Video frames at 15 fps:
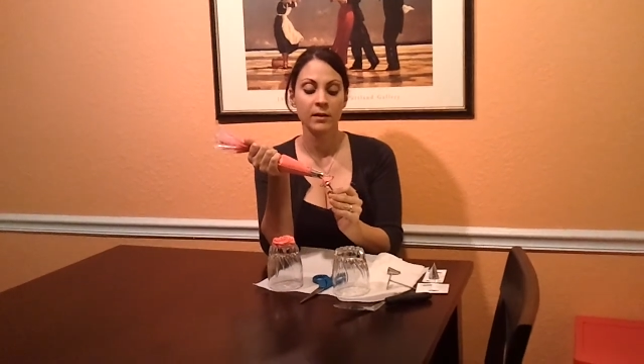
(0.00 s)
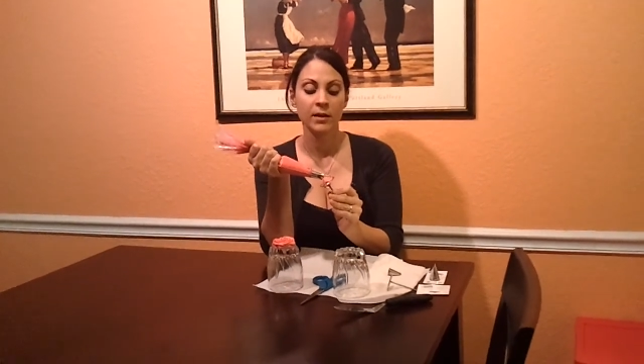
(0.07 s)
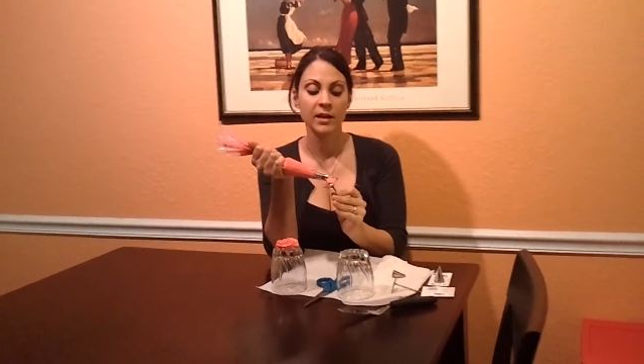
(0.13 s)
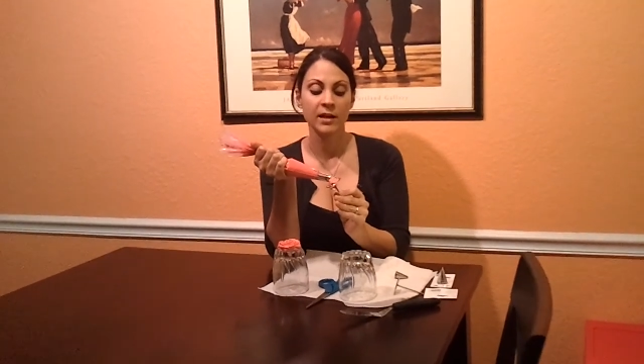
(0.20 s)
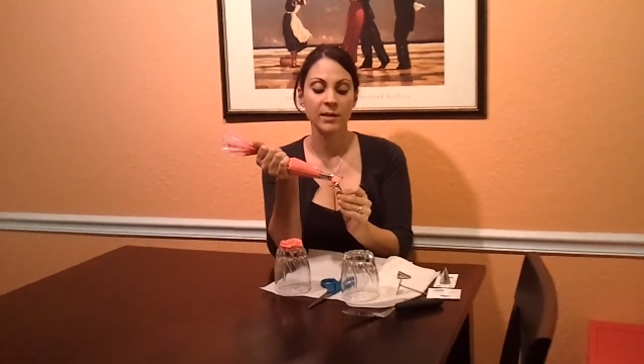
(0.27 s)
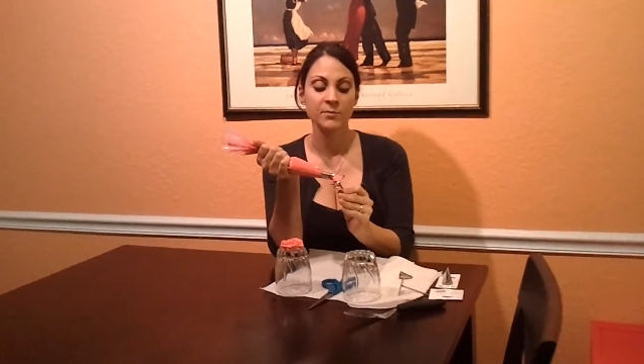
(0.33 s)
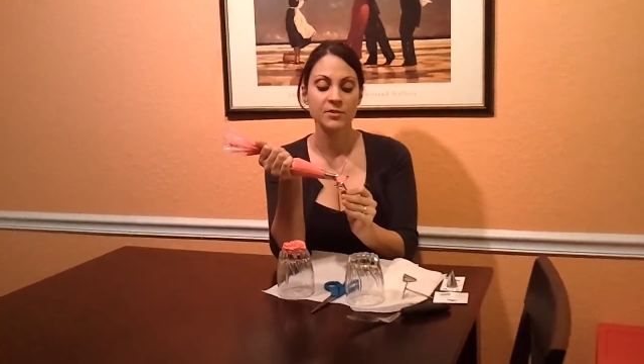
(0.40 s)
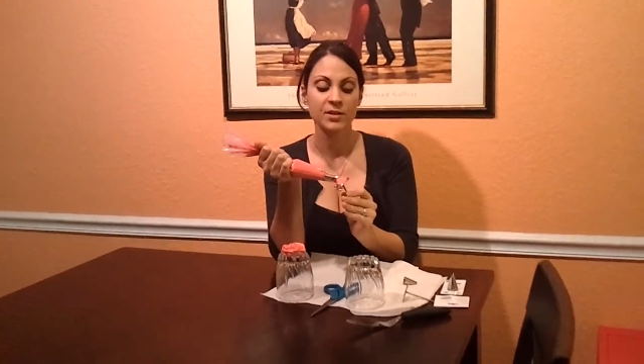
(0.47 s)

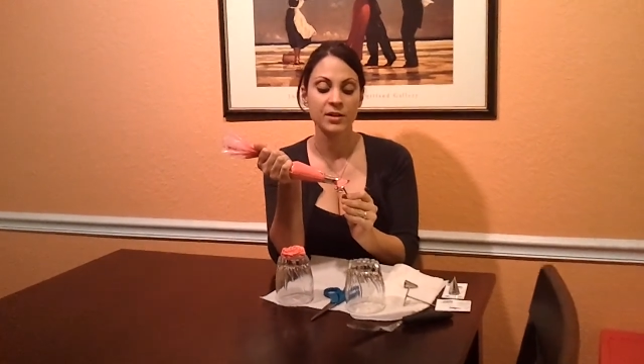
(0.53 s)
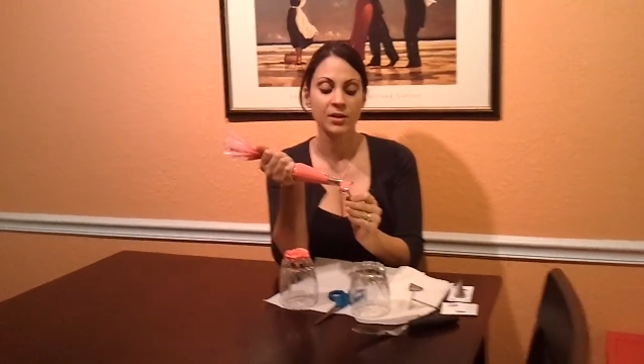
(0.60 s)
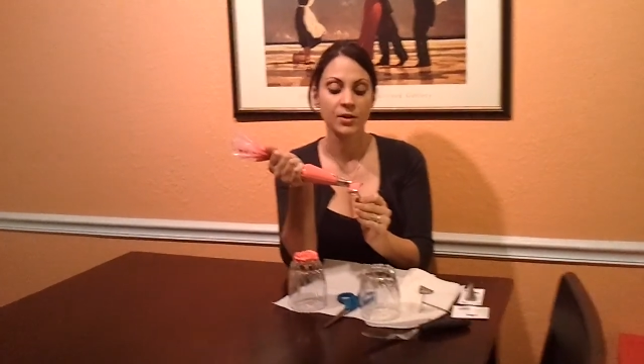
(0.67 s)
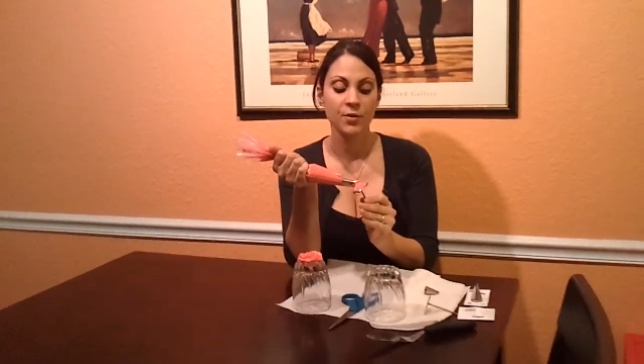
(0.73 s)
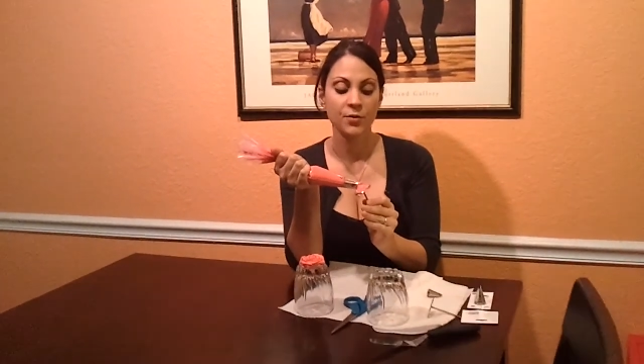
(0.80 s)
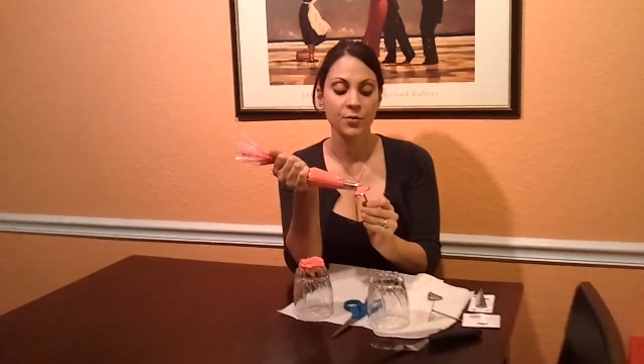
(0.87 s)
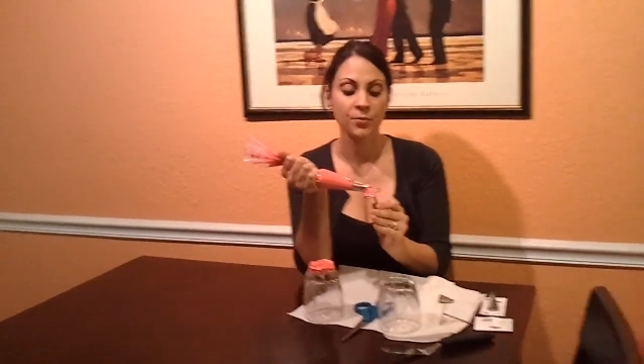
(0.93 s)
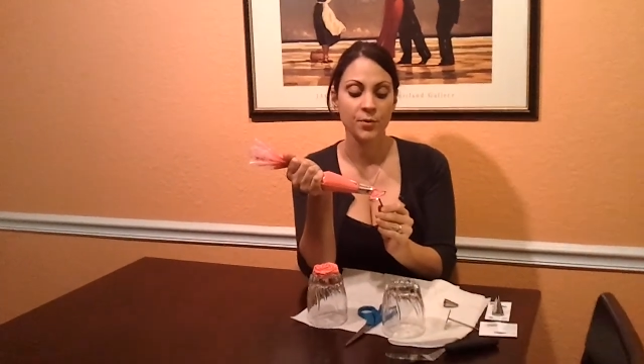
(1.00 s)
And I'm just going to
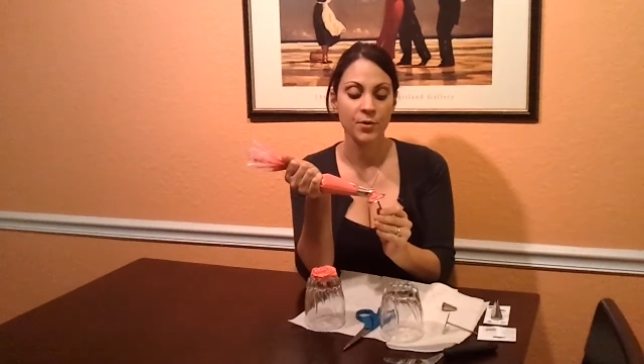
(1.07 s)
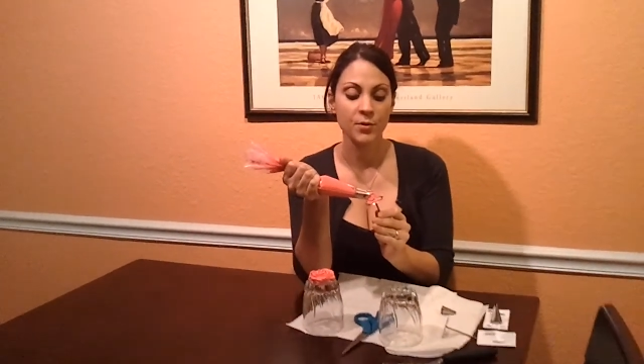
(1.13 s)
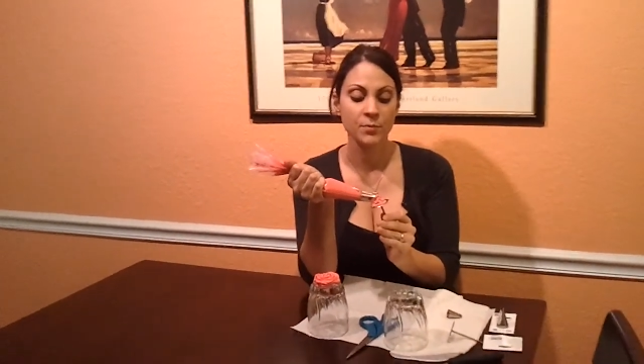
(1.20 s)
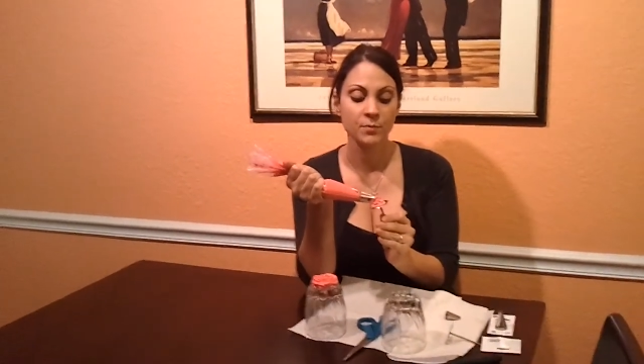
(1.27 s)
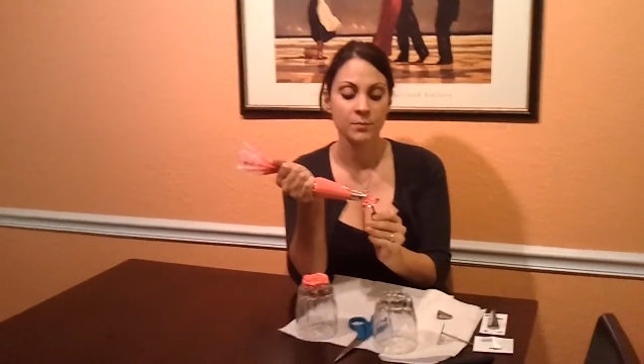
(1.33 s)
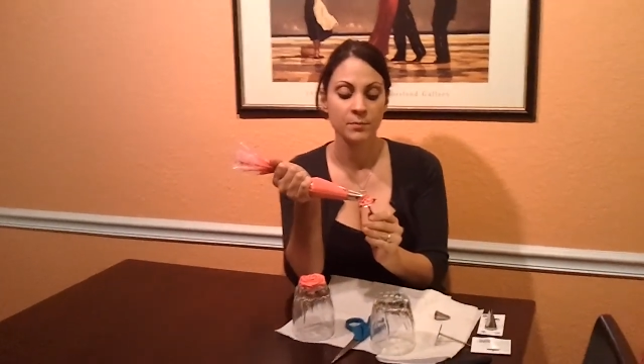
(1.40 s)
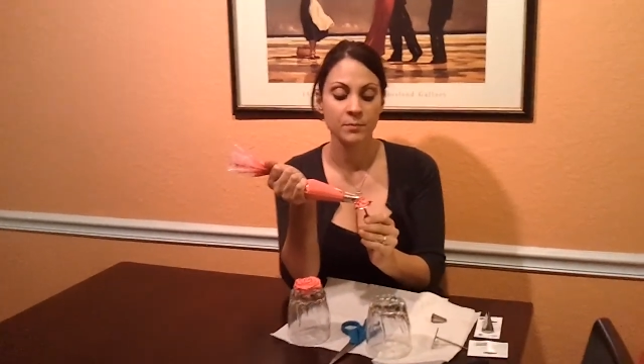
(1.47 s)
go through